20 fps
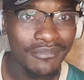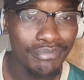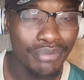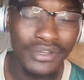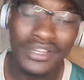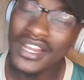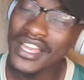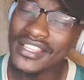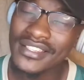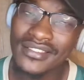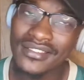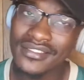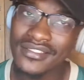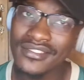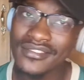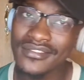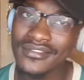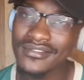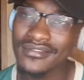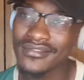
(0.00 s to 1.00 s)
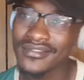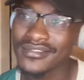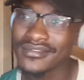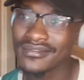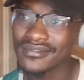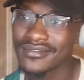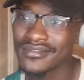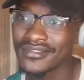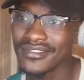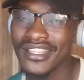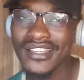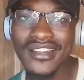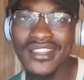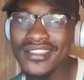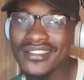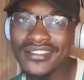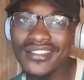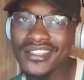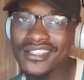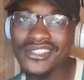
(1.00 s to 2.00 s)
But as the
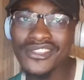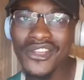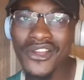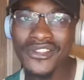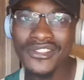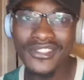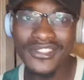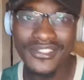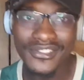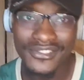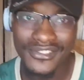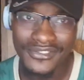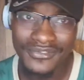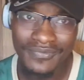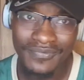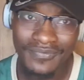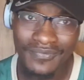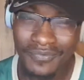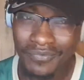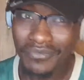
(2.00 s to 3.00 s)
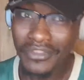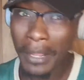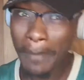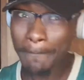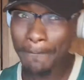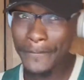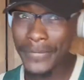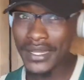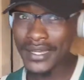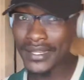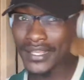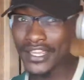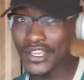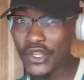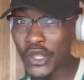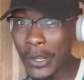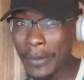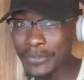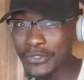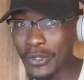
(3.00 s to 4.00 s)
list is short, but
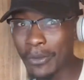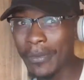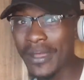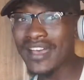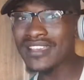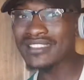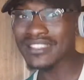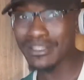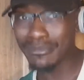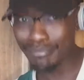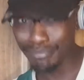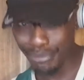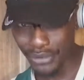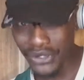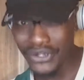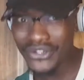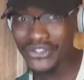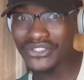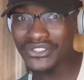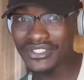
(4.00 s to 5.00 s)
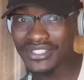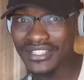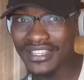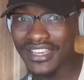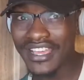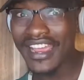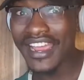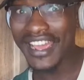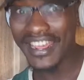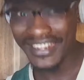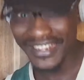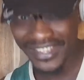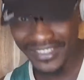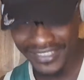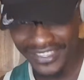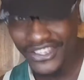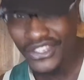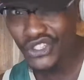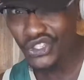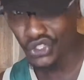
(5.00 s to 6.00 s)
he comes up as the bonus. And I
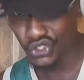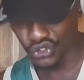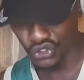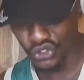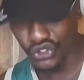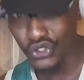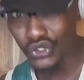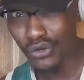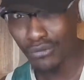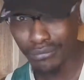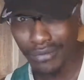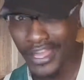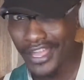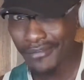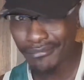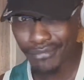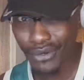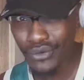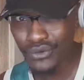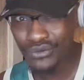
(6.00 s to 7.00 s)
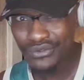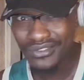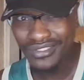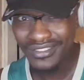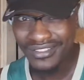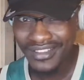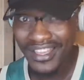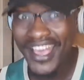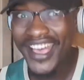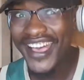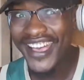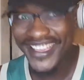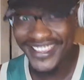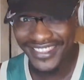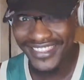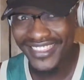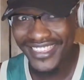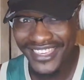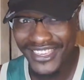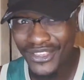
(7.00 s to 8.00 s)
think you should know Black Bones. I
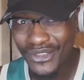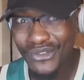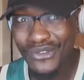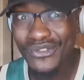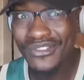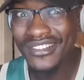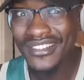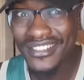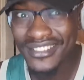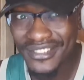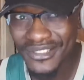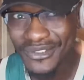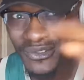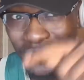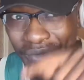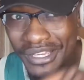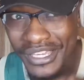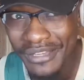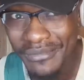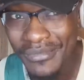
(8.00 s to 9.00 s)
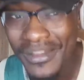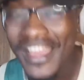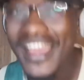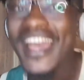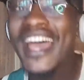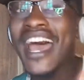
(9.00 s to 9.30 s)
think you should listen to him.